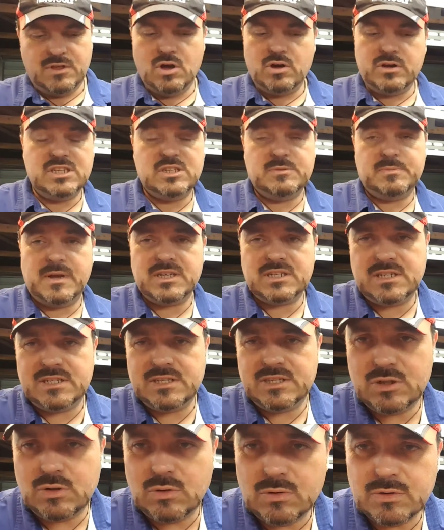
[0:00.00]
The only
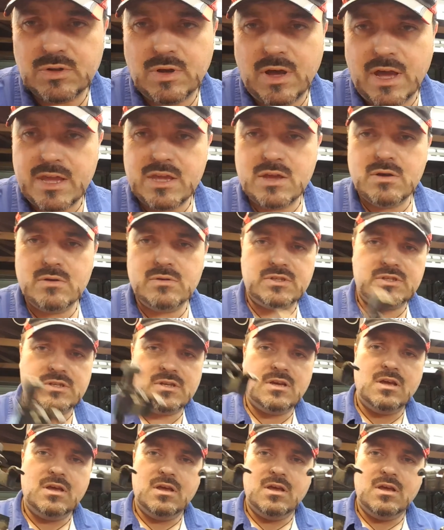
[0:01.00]
specialist tools that I used